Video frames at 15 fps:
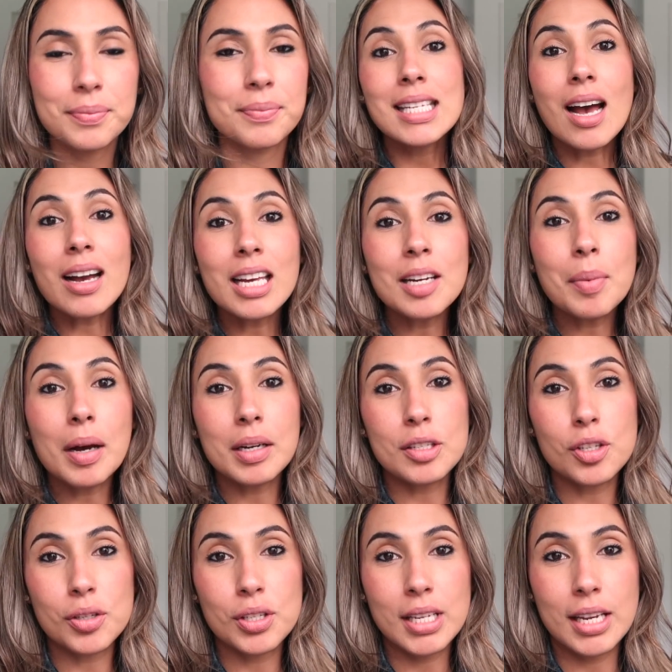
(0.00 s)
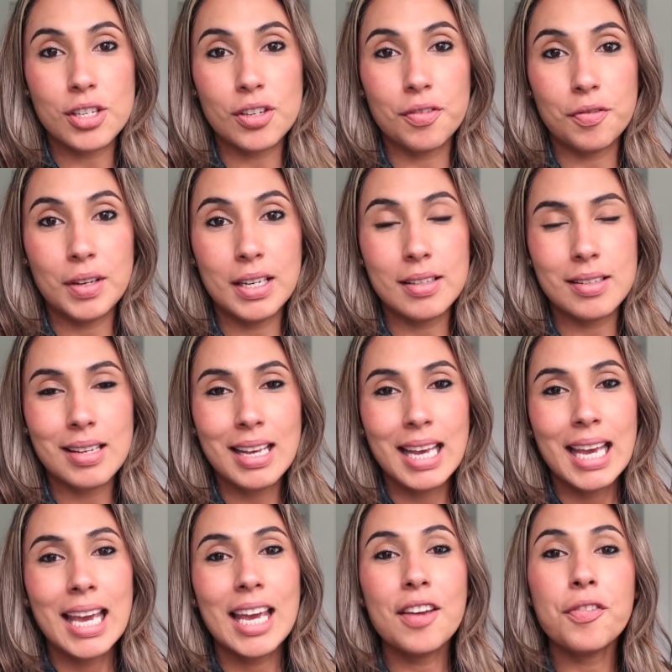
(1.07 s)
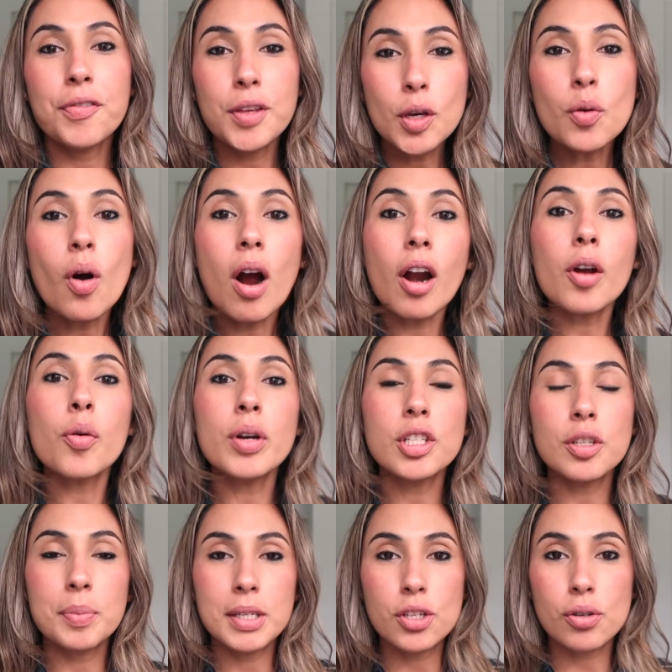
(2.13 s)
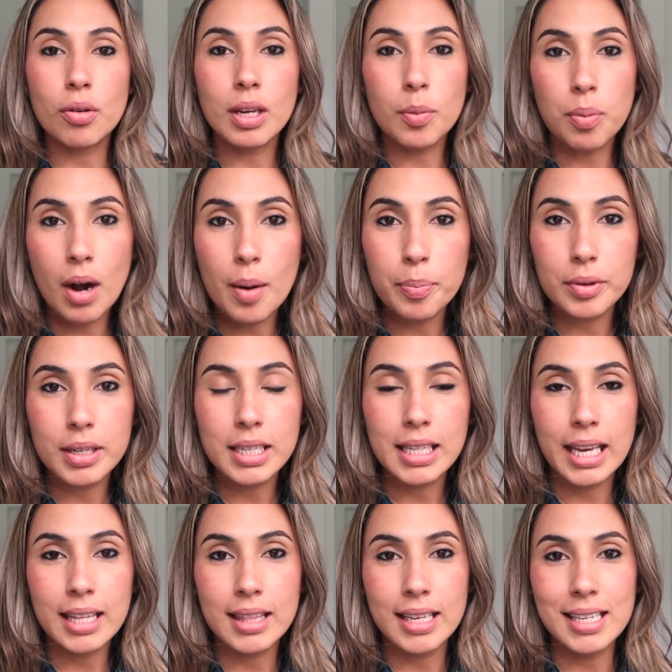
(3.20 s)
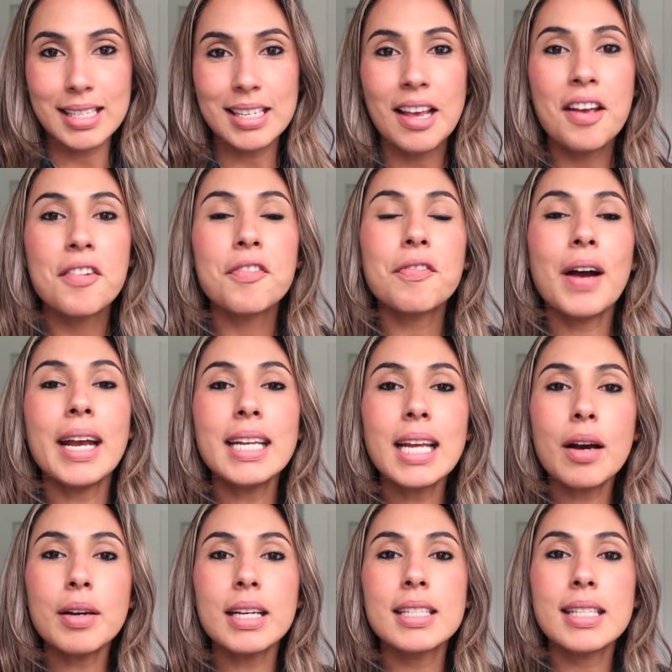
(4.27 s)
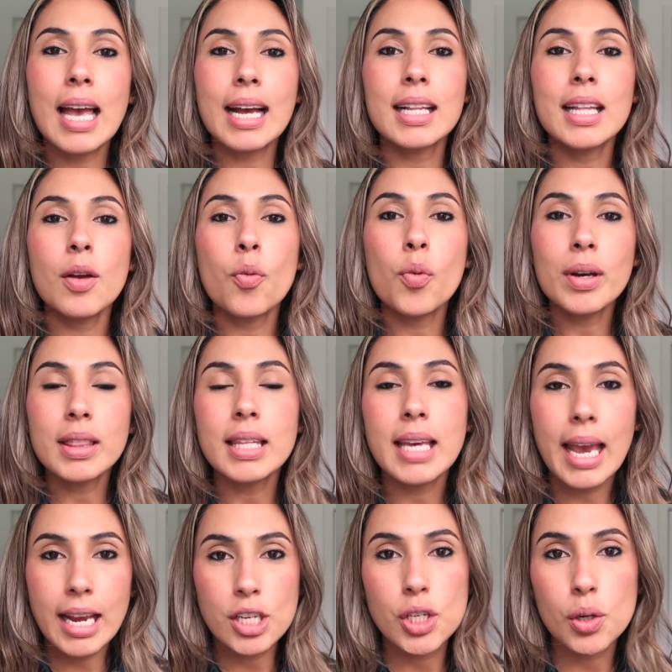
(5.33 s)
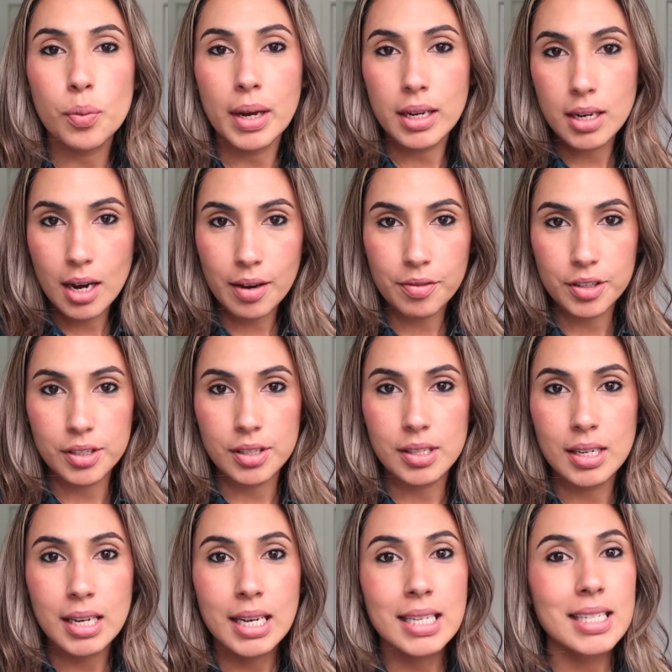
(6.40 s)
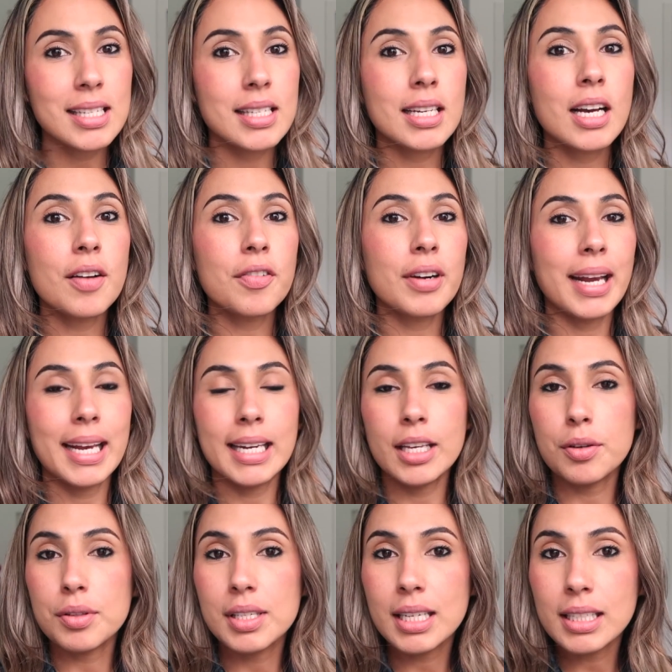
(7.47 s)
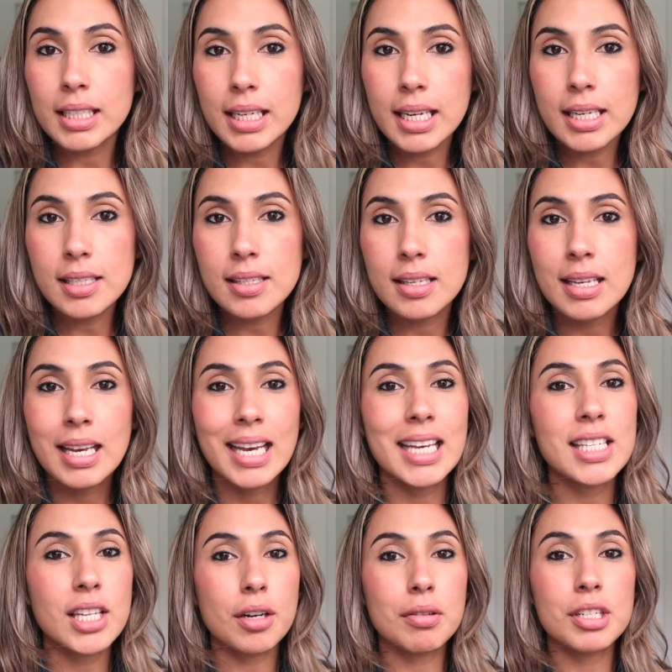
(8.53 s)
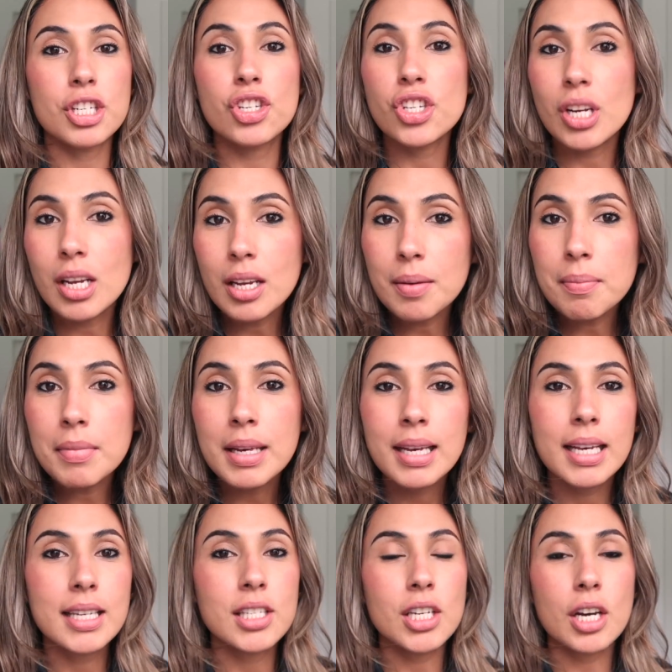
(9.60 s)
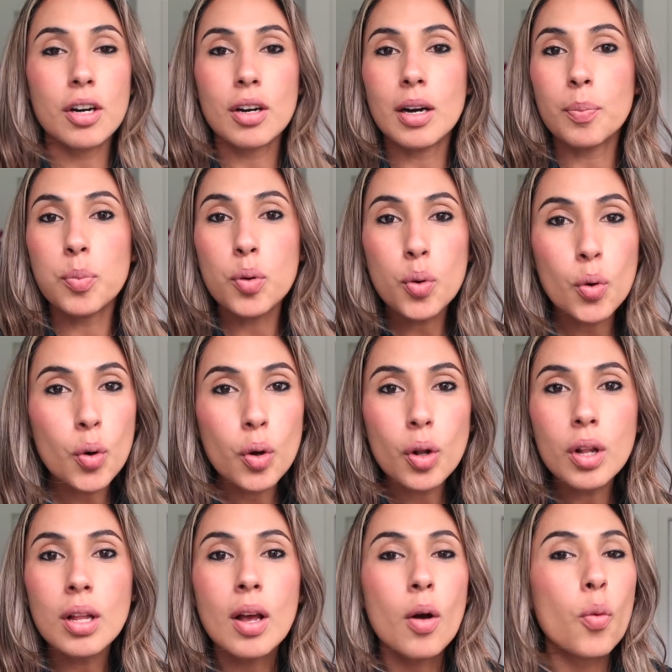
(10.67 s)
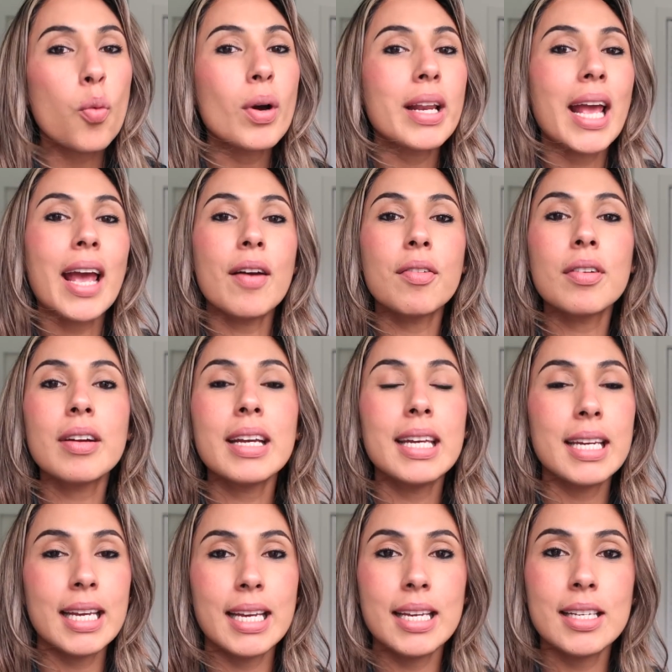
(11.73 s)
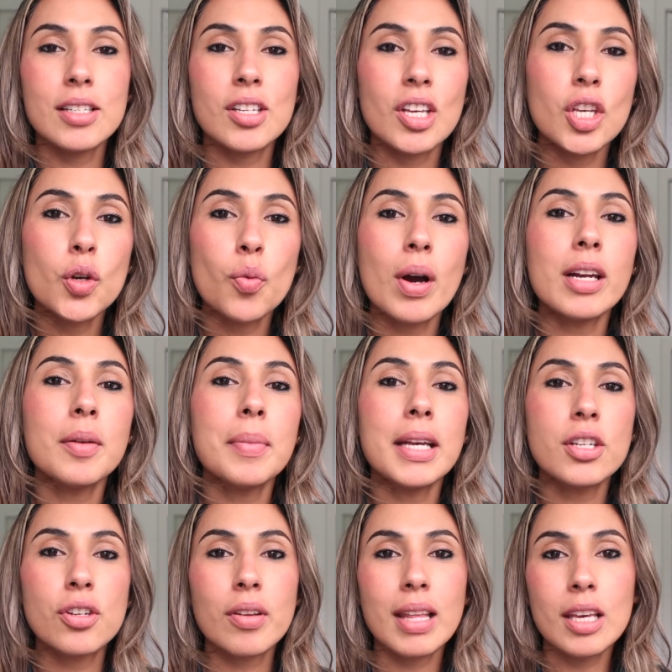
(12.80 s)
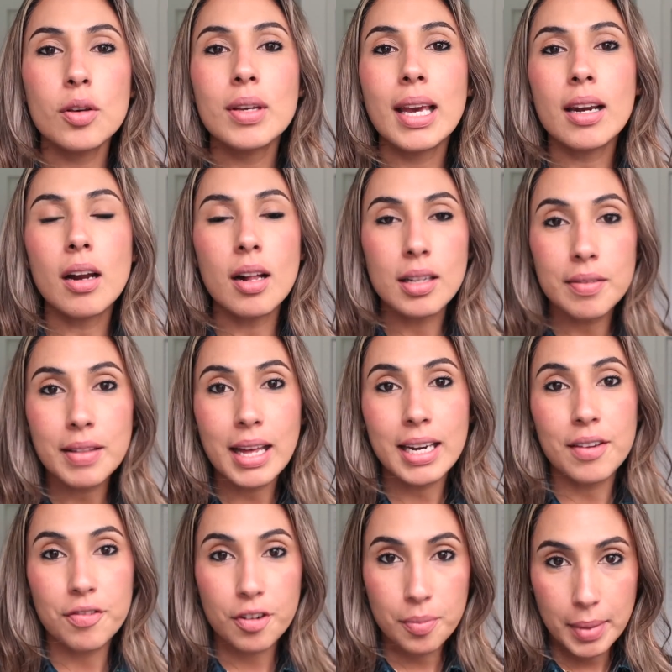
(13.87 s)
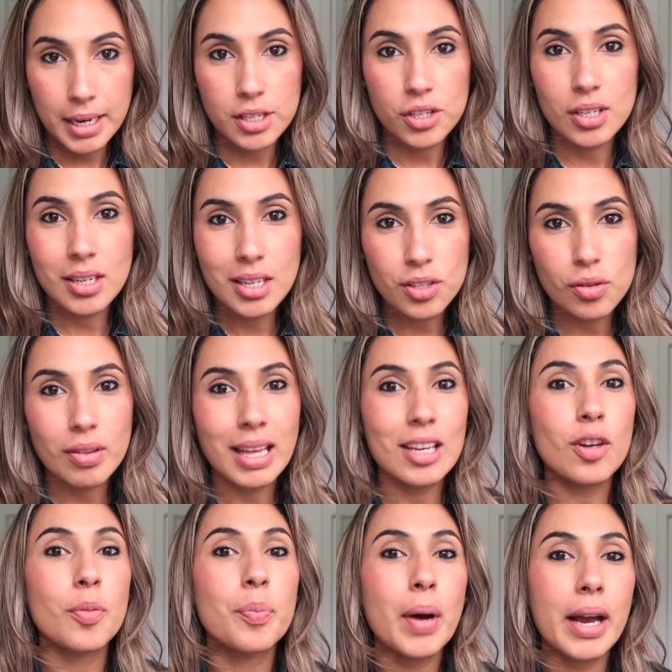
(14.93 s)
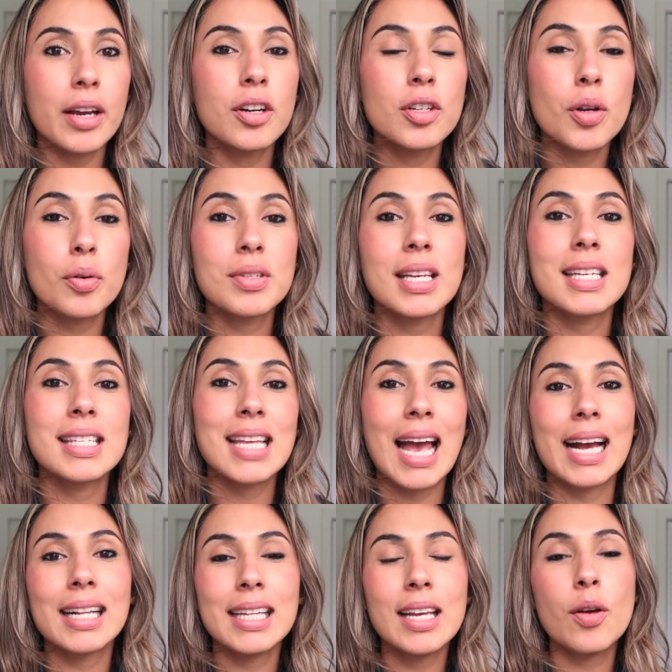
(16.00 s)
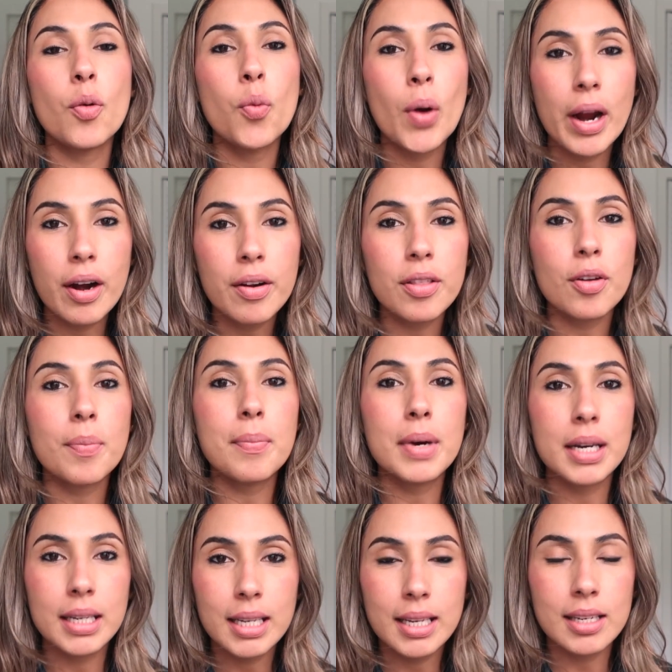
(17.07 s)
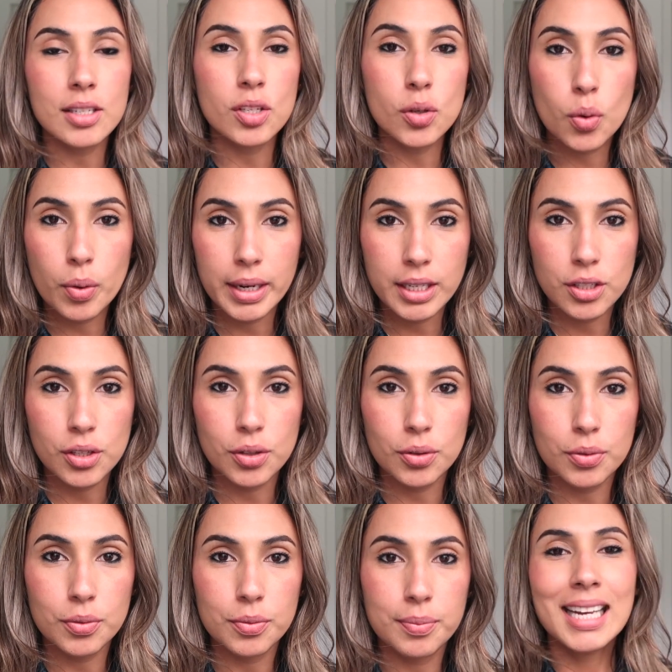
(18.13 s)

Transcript: Talking about association fees, if you are going to be showing property like this, find out exactly what the HOA covers. Does it cover any utilities? Is there a gym? Is there a pool? Whatever it is, you wanna make sure that you get all of that information so that your buyer knows exactly where their money is going to.